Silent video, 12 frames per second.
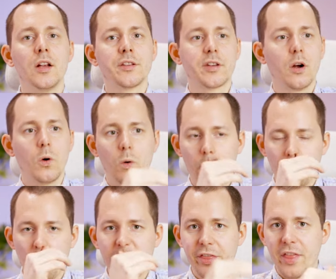So
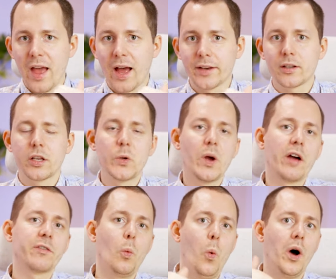with that, you
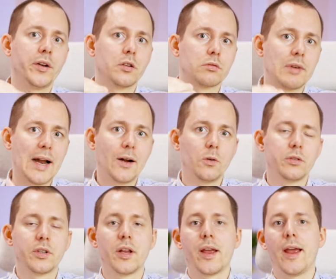have one
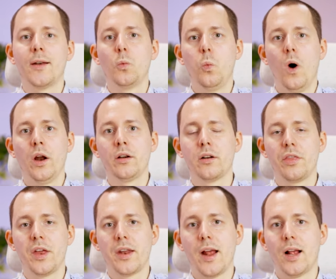ground and one
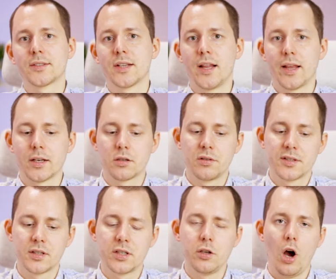that has
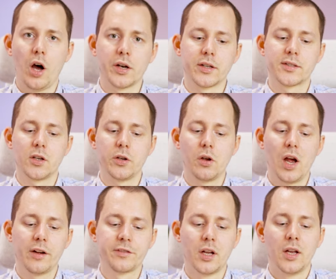electricity on it. So you
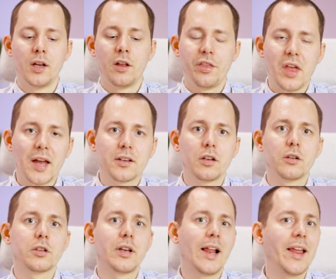have that
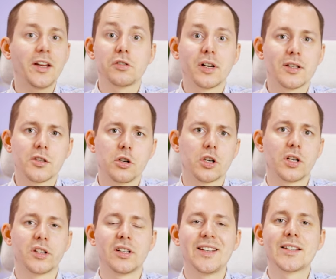electric
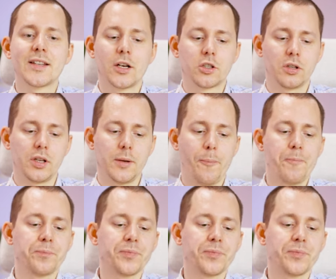circuit essentially.